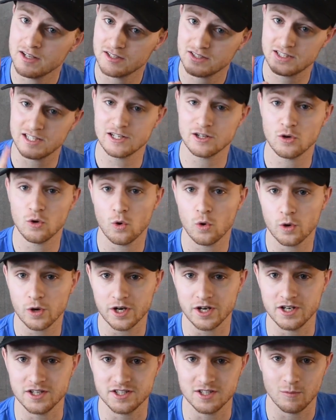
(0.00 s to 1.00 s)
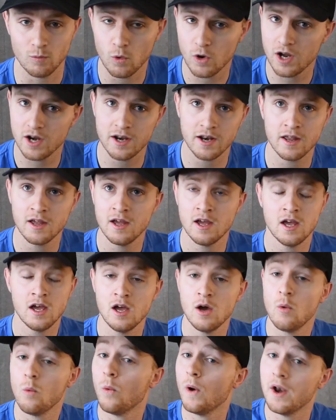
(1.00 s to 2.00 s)
single organism, one
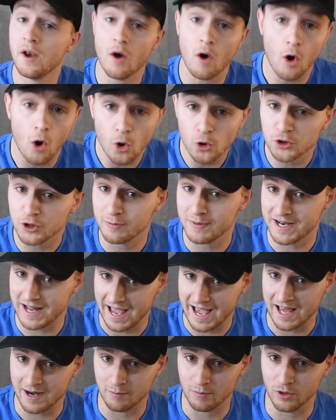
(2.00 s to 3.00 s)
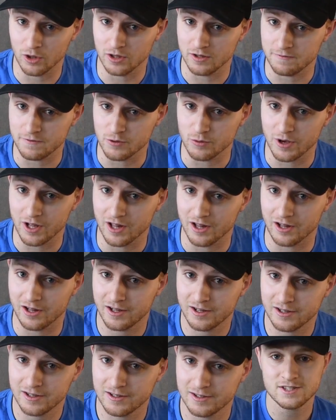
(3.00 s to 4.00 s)
ultimate animal, if you will.
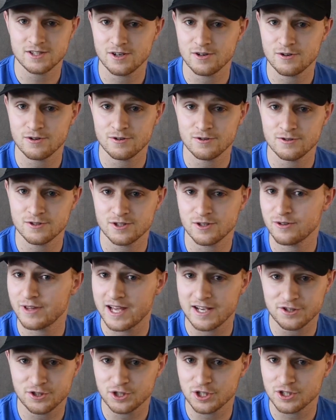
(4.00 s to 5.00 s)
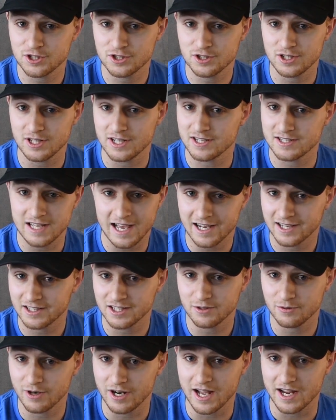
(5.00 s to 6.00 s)
So that's just
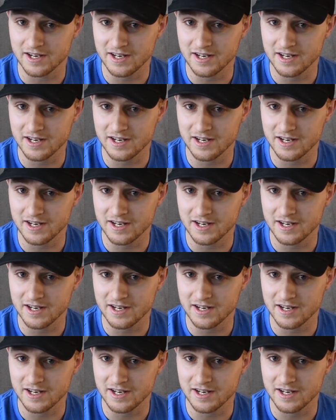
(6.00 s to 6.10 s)
exactly what I